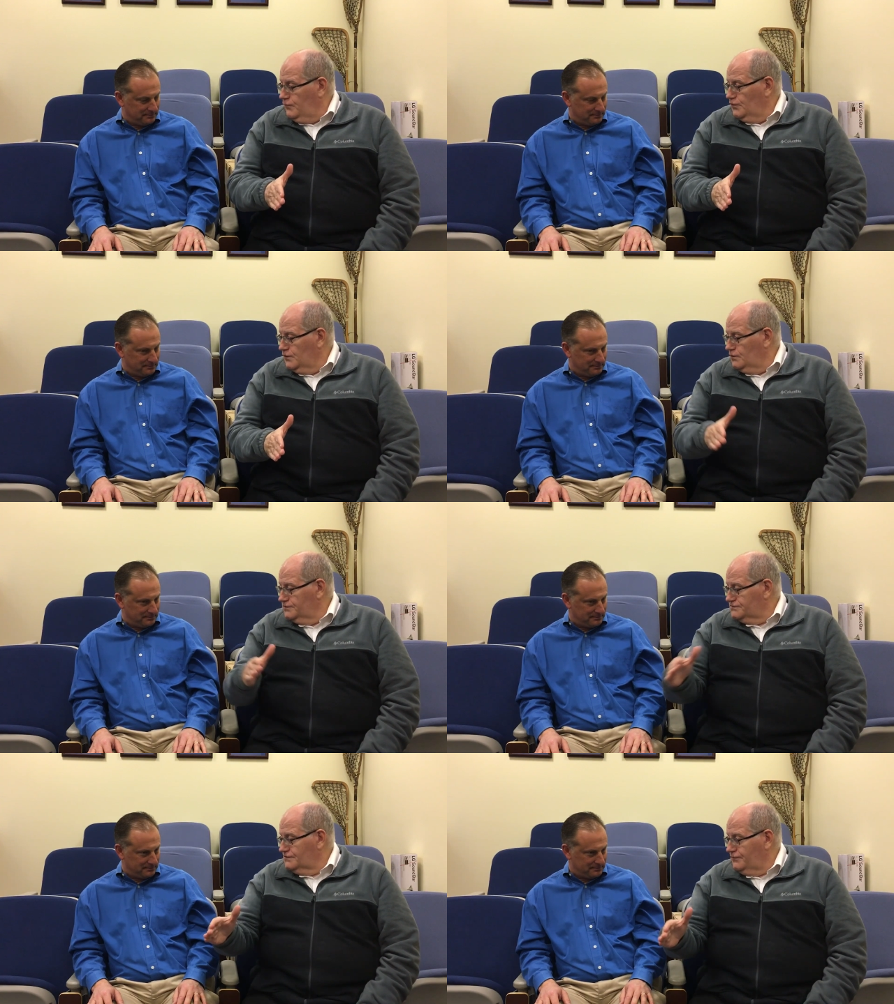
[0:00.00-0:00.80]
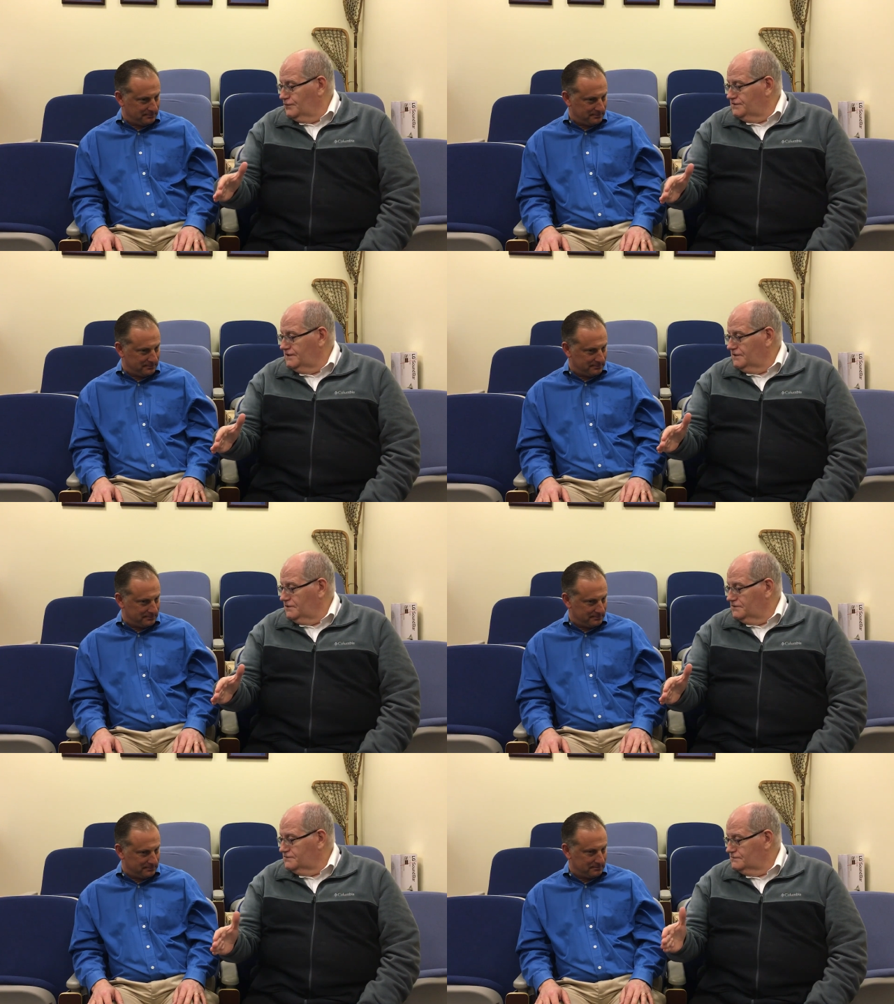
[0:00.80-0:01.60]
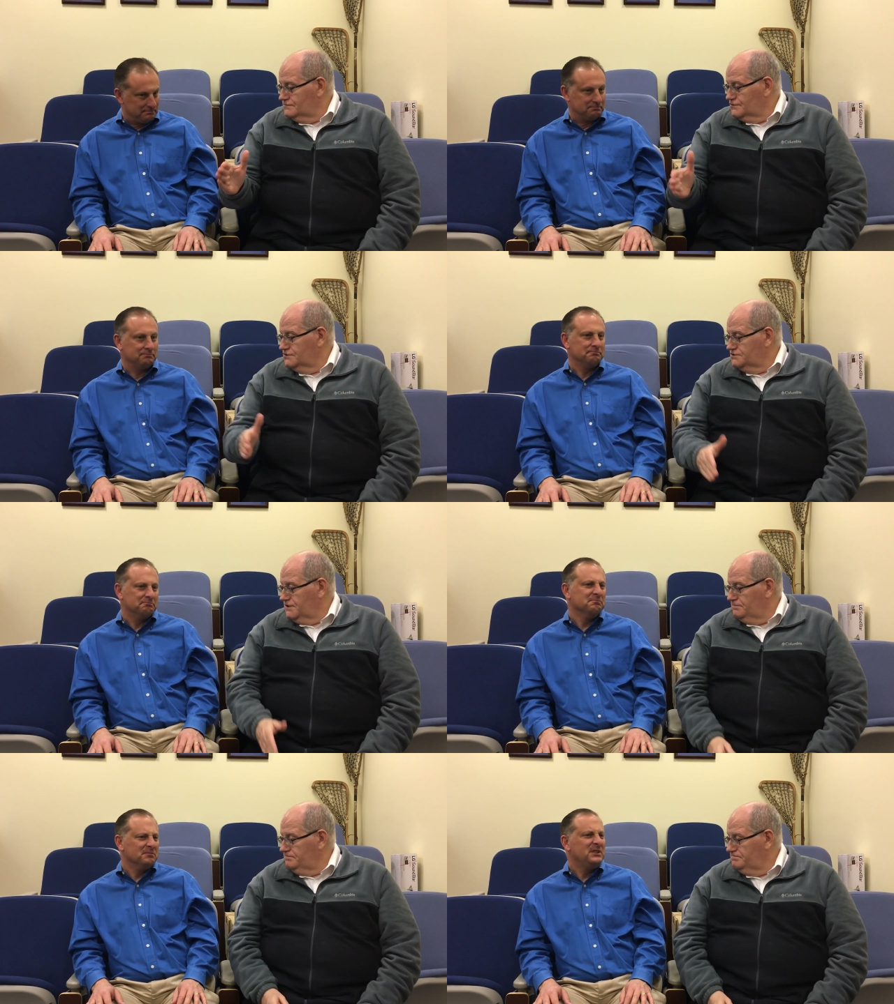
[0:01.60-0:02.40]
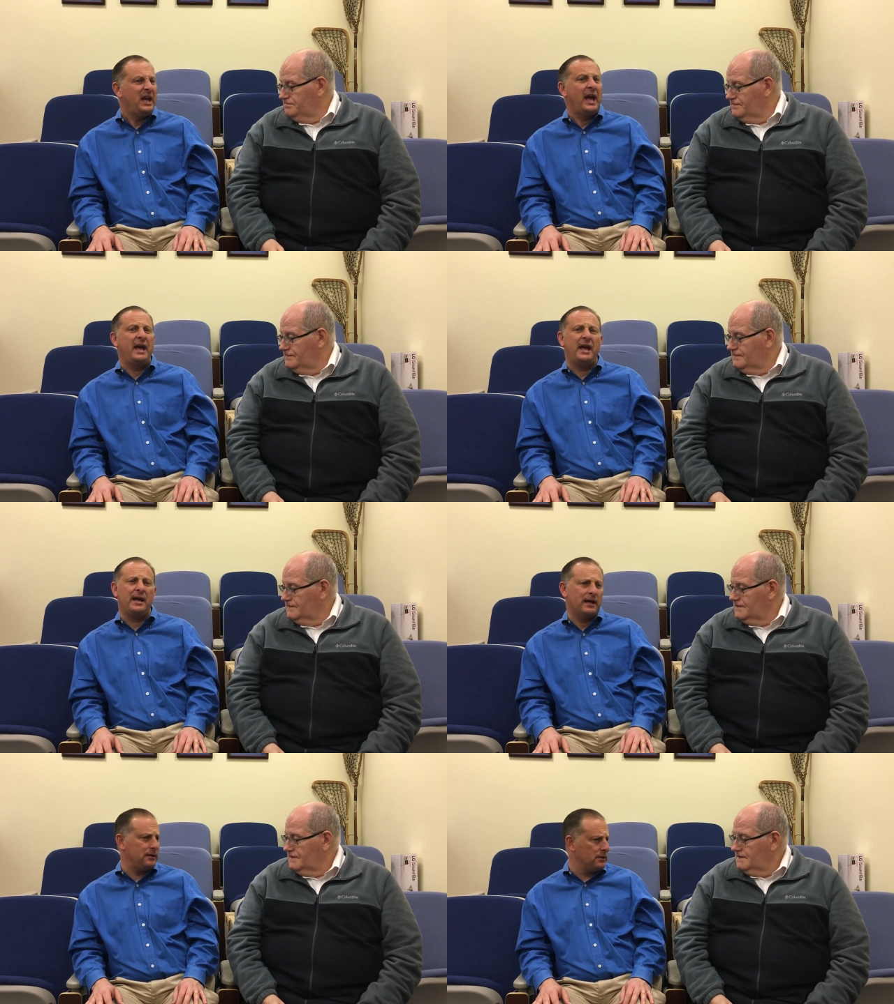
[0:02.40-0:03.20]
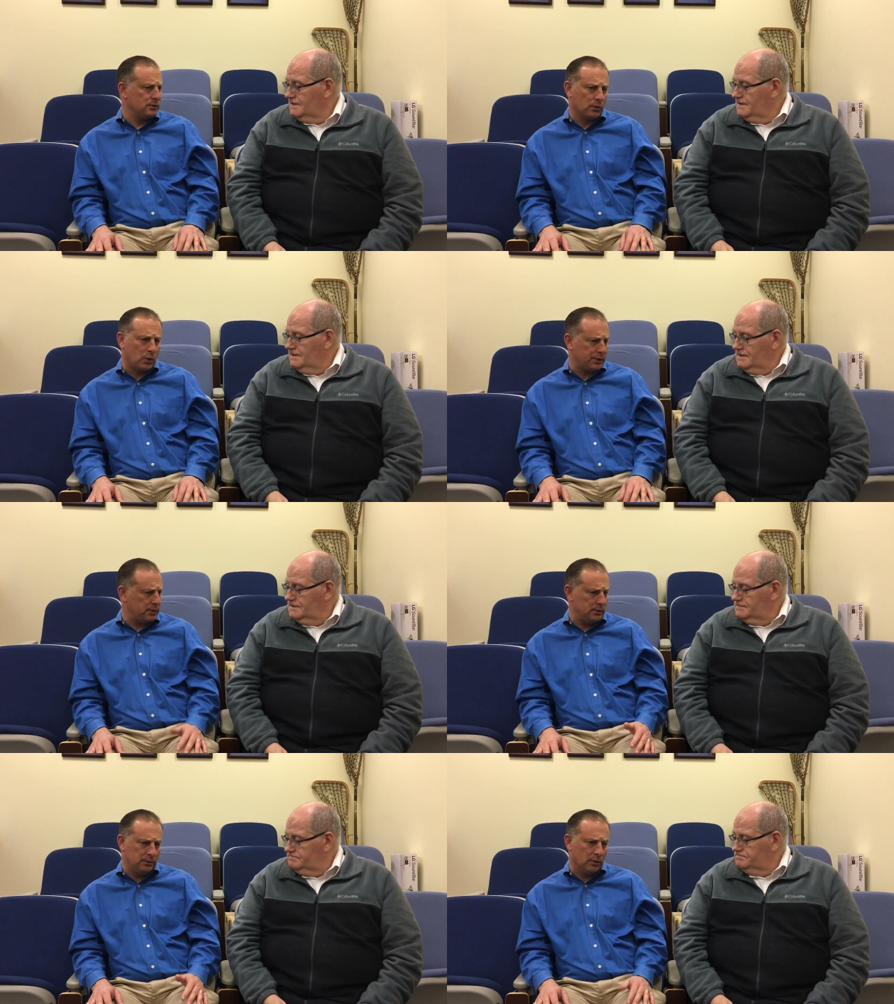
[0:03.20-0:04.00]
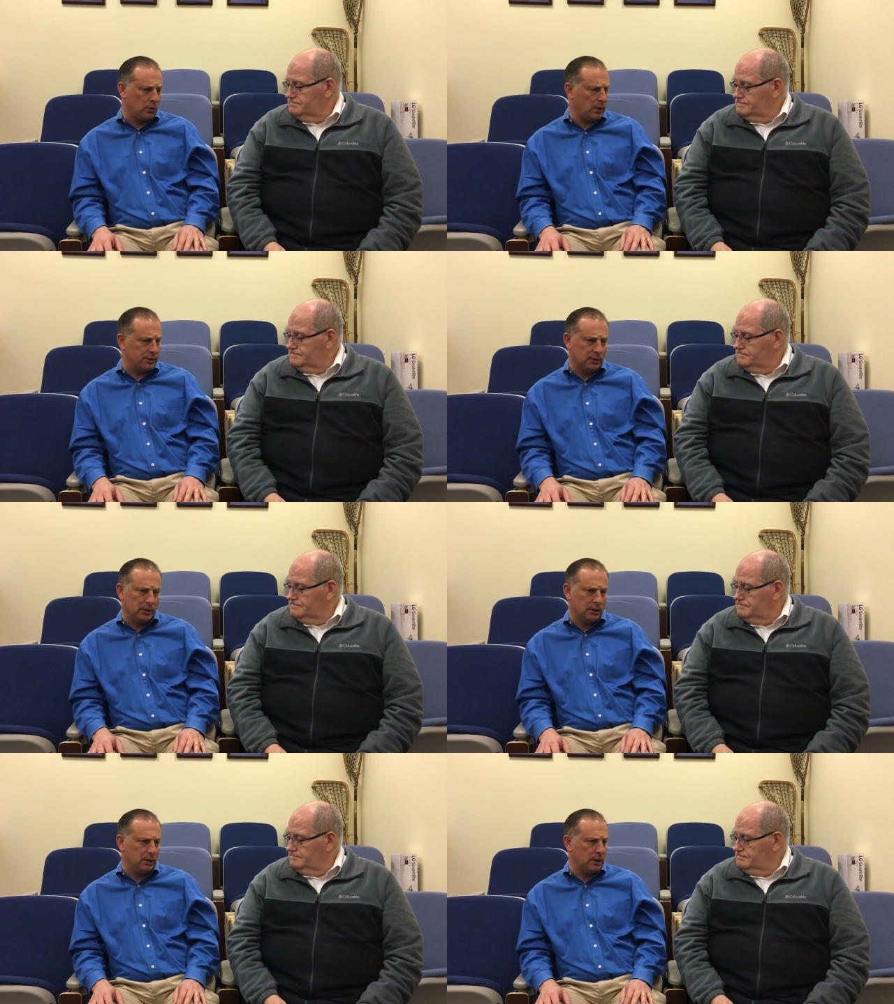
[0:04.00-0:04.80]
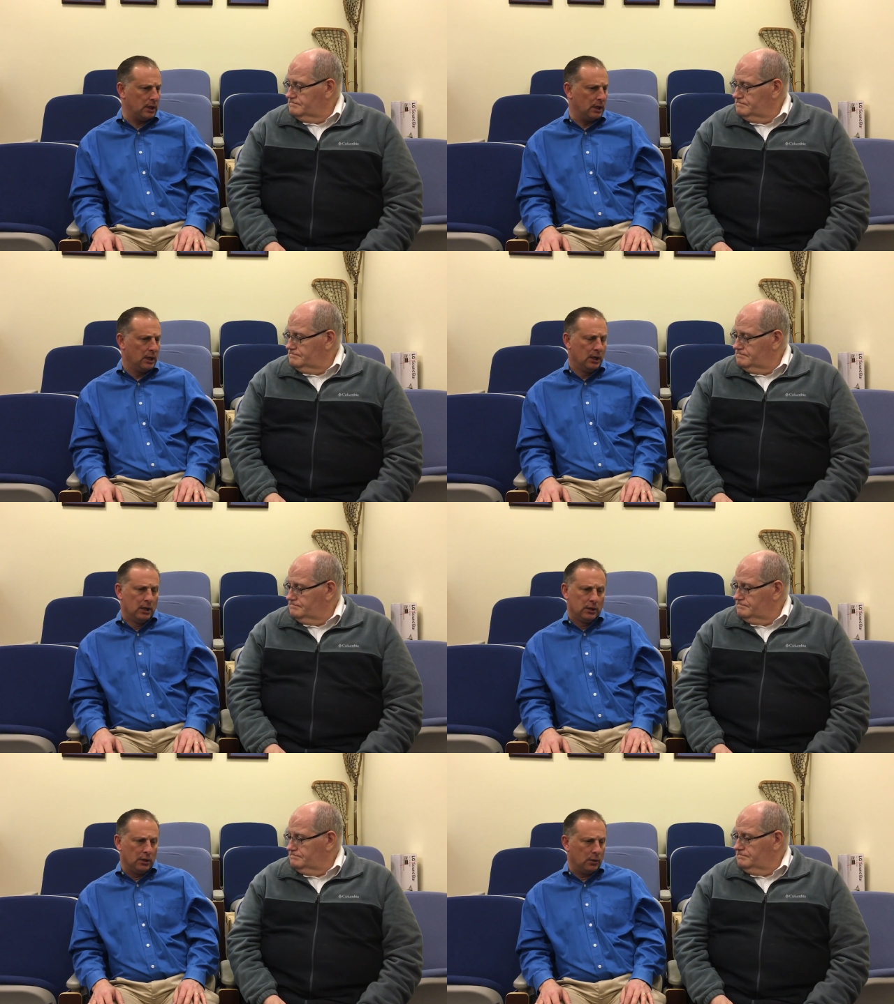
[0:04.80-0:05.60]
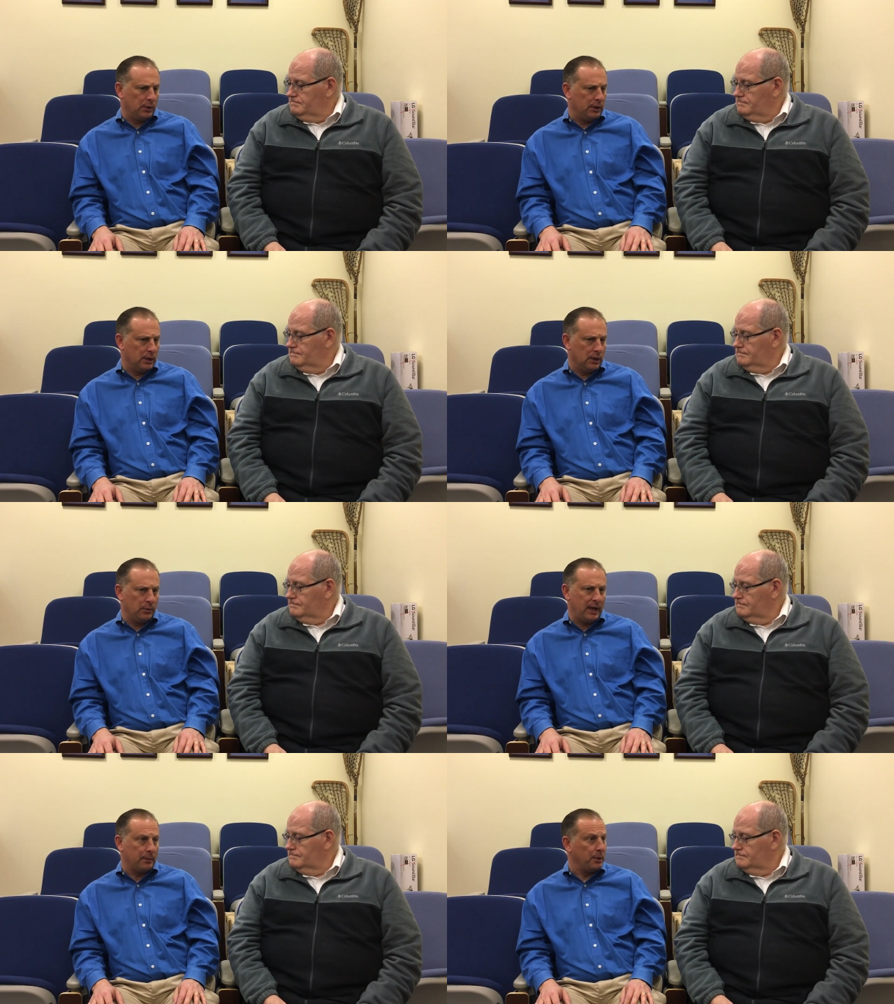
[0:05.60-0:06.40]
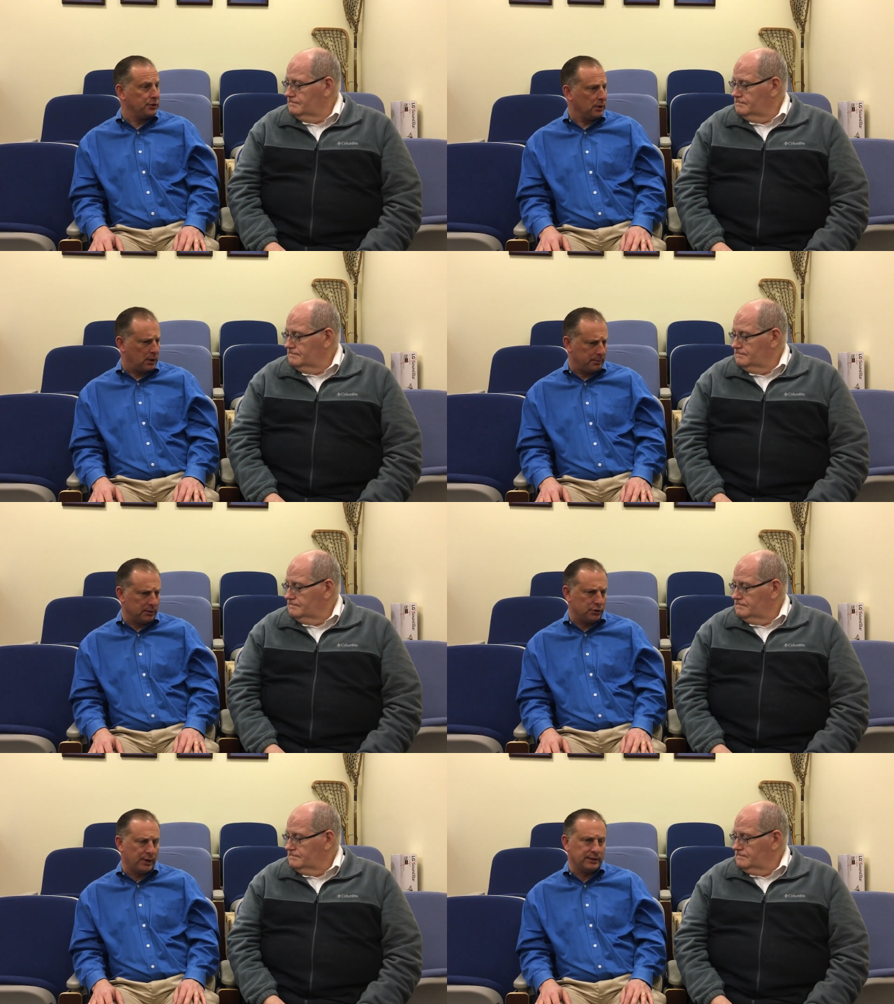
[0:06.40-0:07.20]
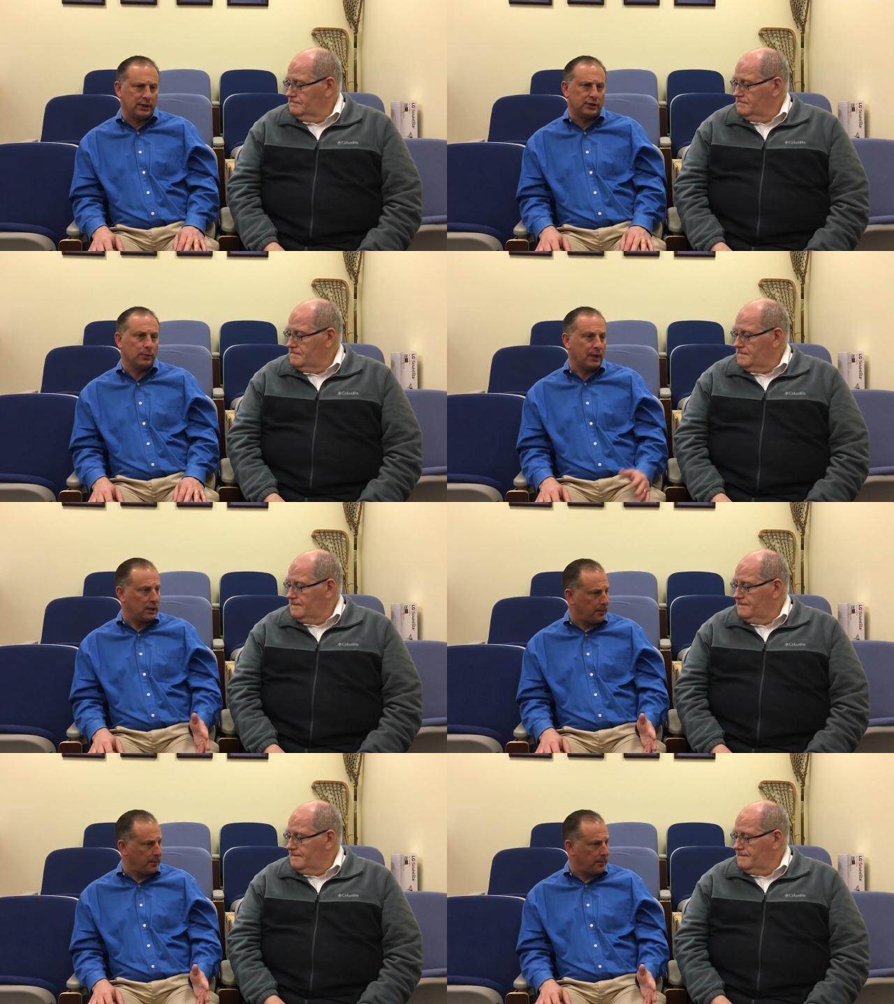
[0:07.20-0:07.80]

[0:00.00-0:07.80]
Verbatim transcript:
Speaker 1: four goals to 14 goals was a good
Speaker 2: jump. Yeah, yeah, yeah. There's no question, no question. And uh, you know, we uh, we had a bunch of couple in transition. We had a